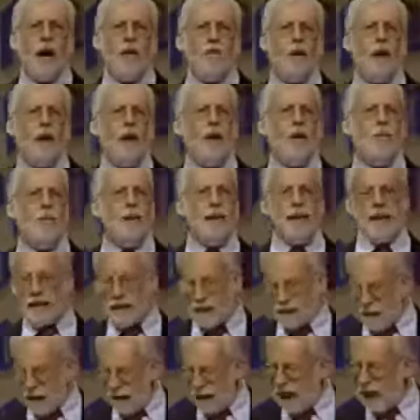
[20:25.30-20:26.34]
talk about how
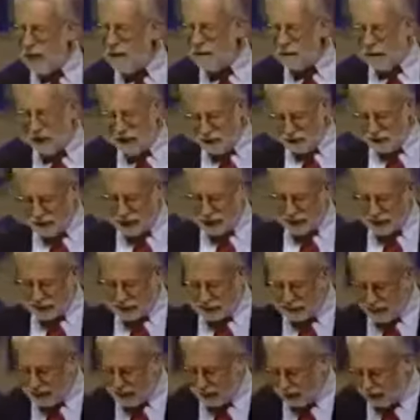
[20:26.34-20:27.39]
Masonry got, be, got
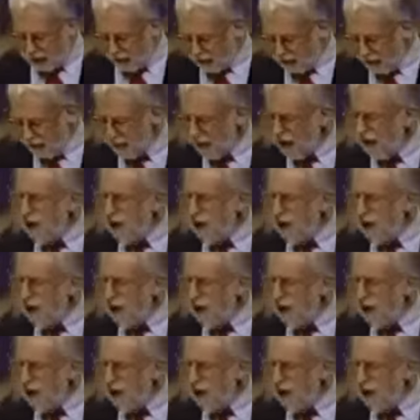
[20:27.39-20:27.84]
started.